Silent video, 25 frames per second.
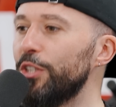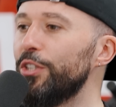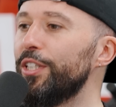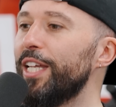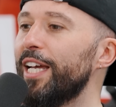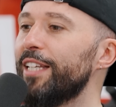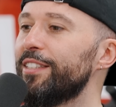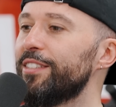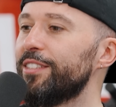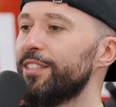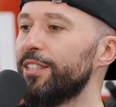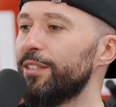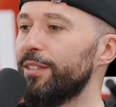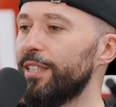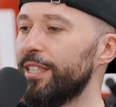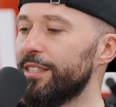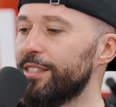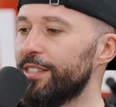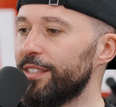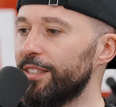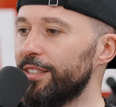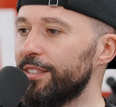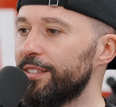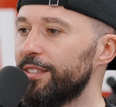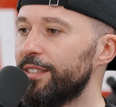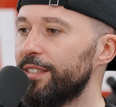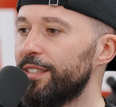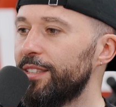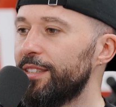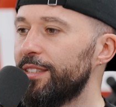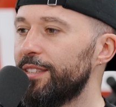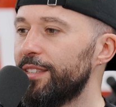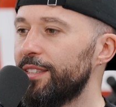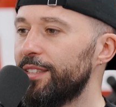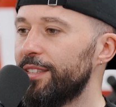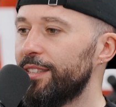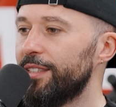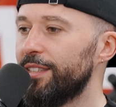Ernesto, that's it.
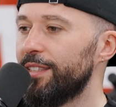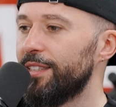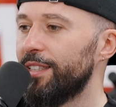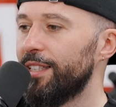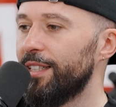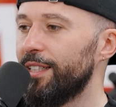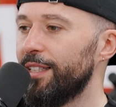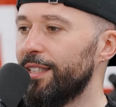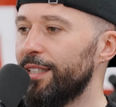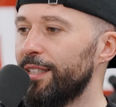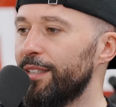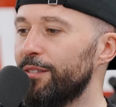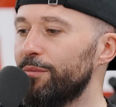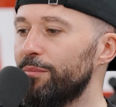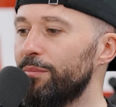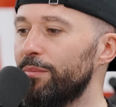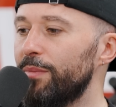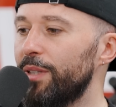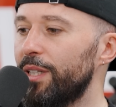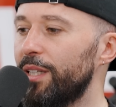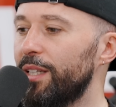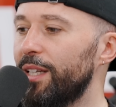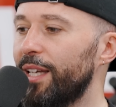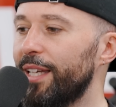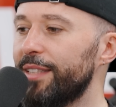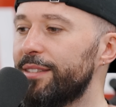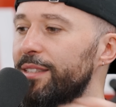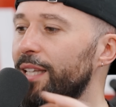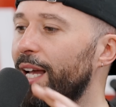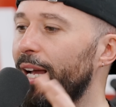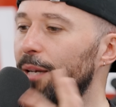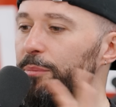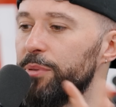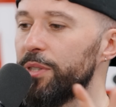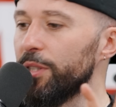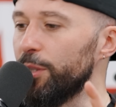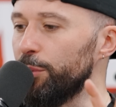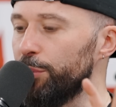Ernesto. Um, it's
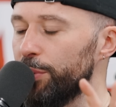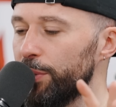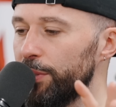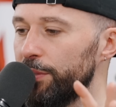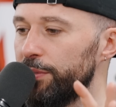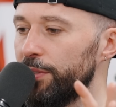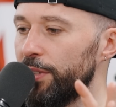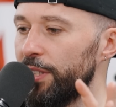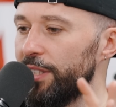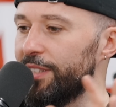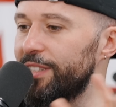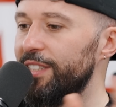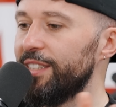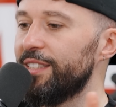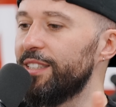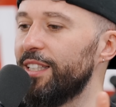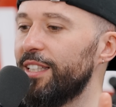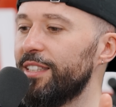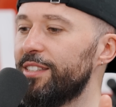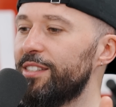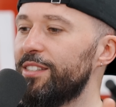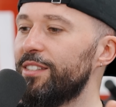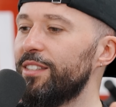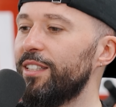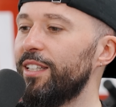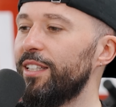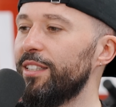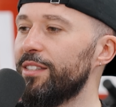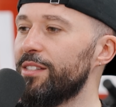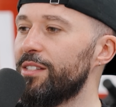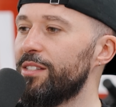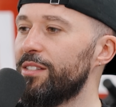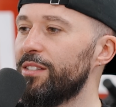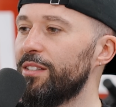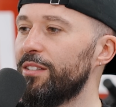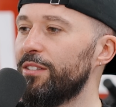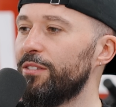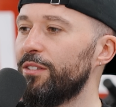absolutely beautiful. It's it's
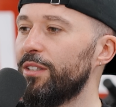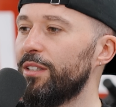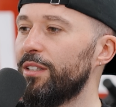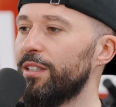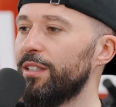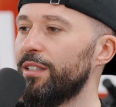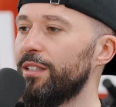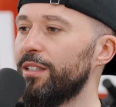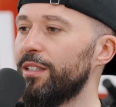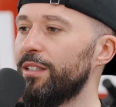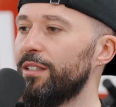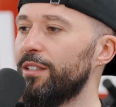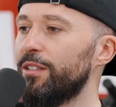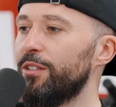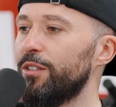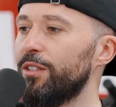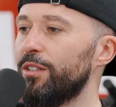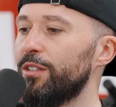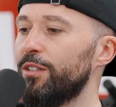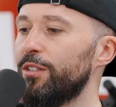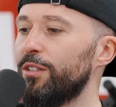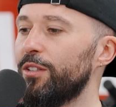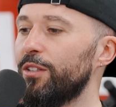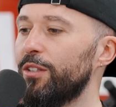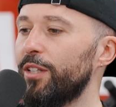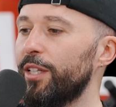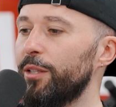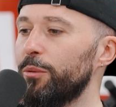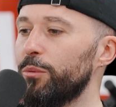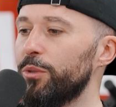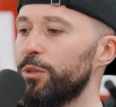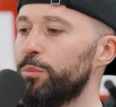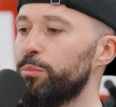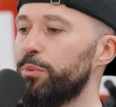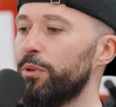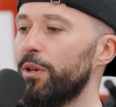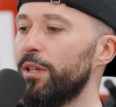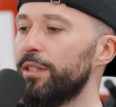it's it
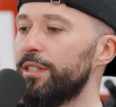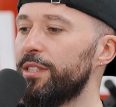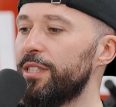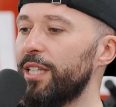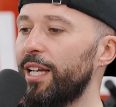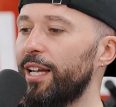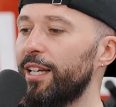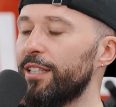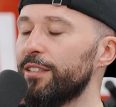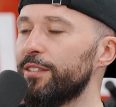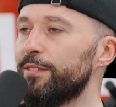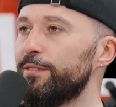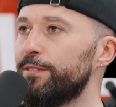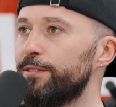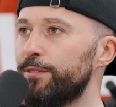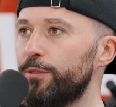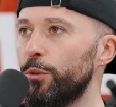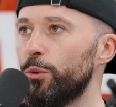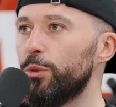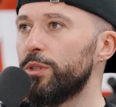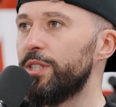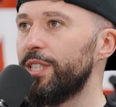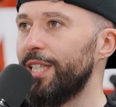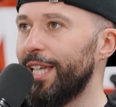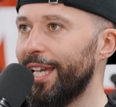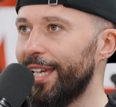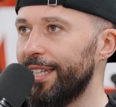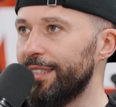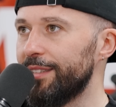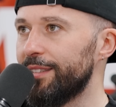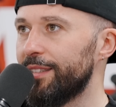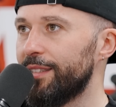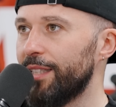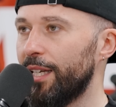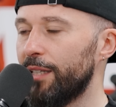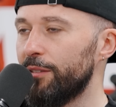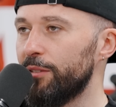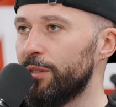was priced at forty eight
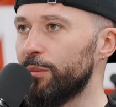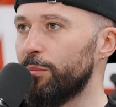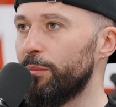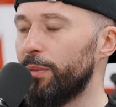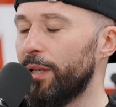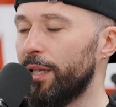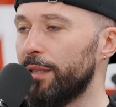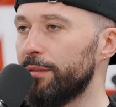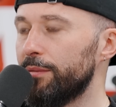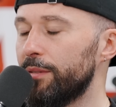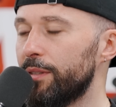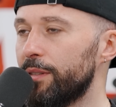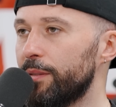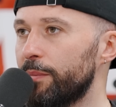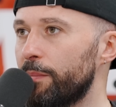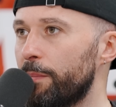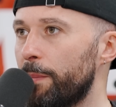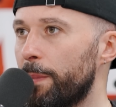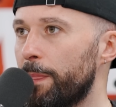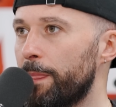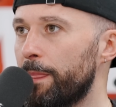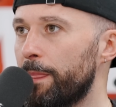thousand um, pounds.